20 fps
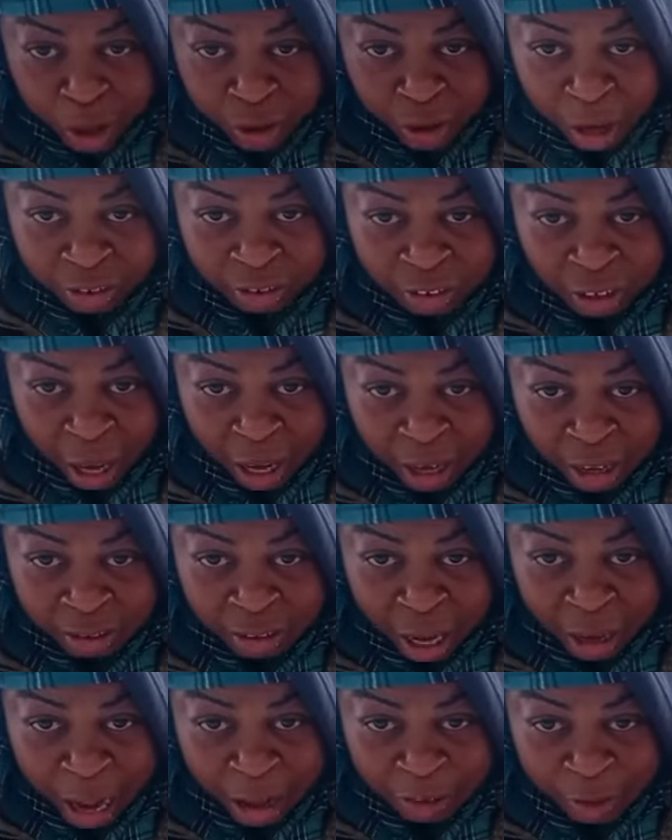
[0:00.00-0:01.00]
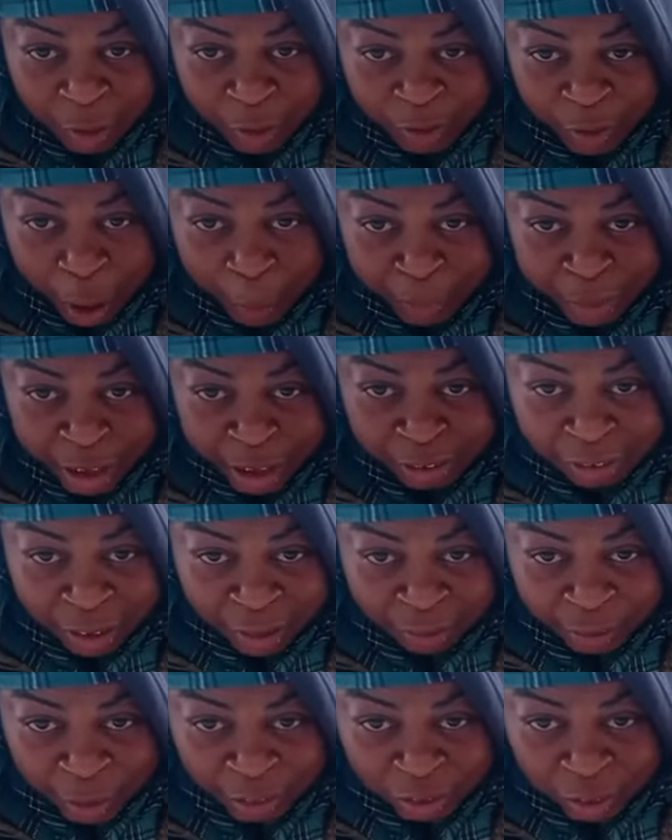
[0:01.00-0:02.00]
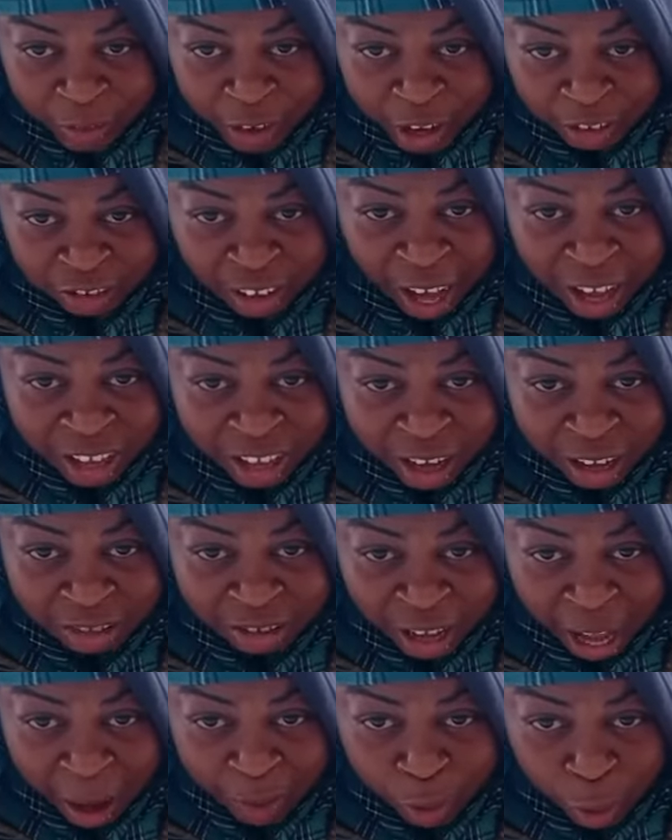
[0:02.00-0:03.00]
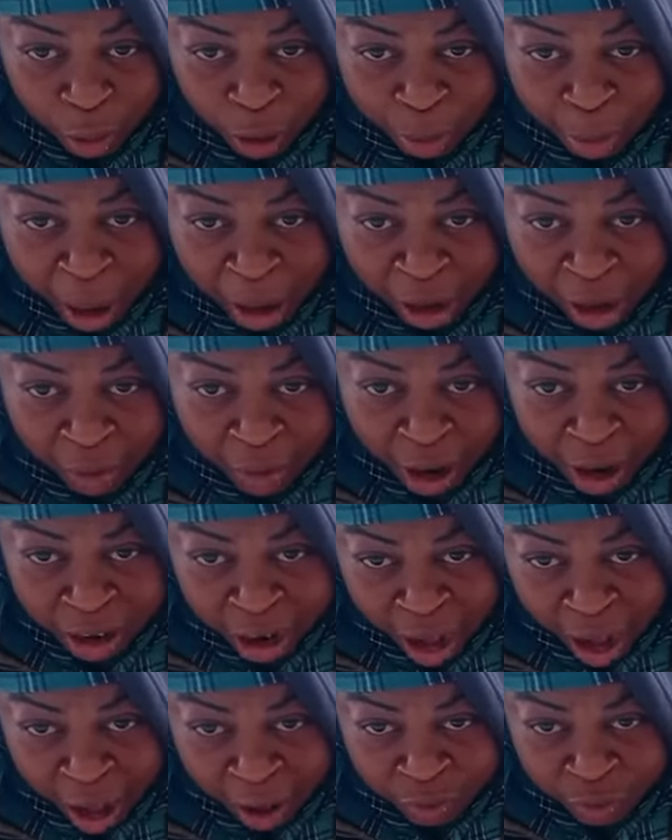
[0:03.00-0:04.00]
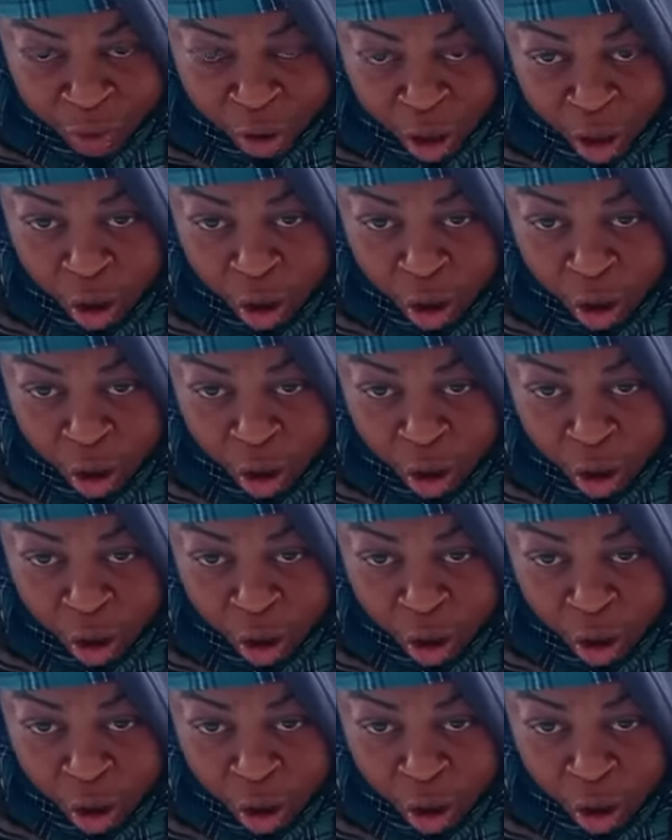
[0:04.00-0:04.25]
You're scared in turn. I saw from East Infection. You see, I hear the old you're back right now.